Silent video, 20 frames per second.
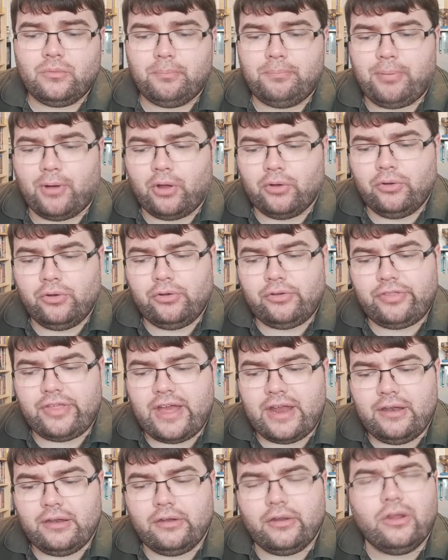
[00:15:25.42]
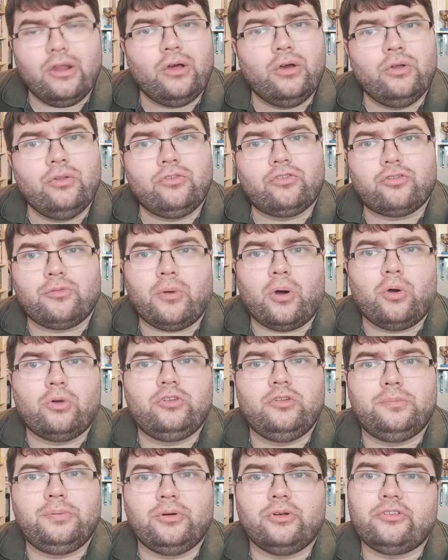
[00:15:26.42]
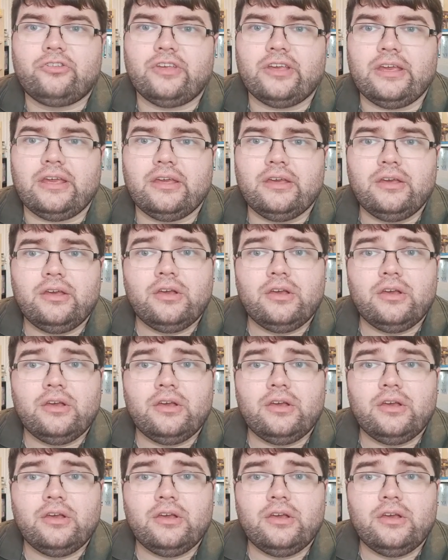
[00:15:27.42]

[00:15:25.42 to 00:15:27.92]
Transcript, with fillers: Bond then learns from Octopussy